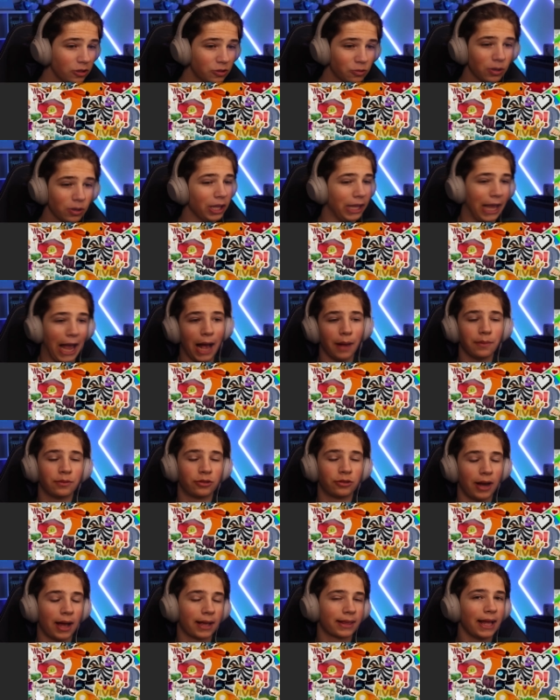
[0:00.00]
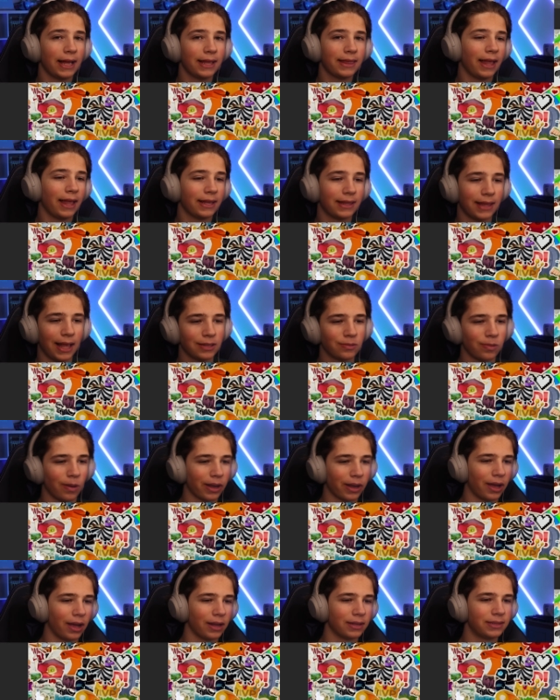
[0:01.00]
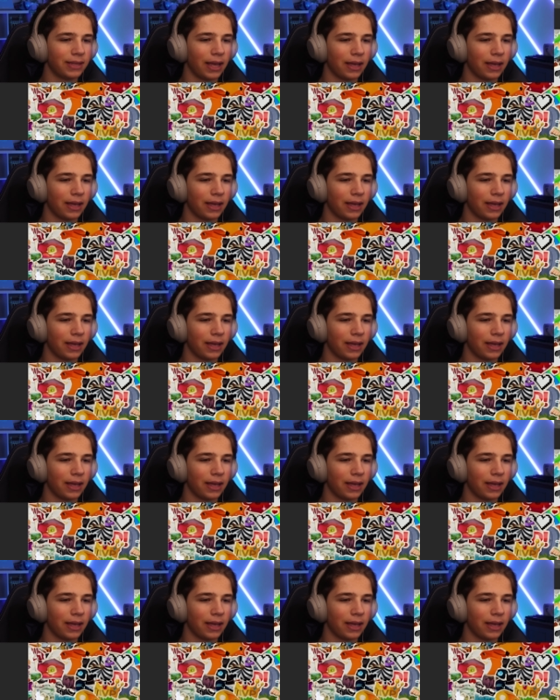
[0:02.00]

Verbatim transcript: looks really abstract. That, that That's what I gotta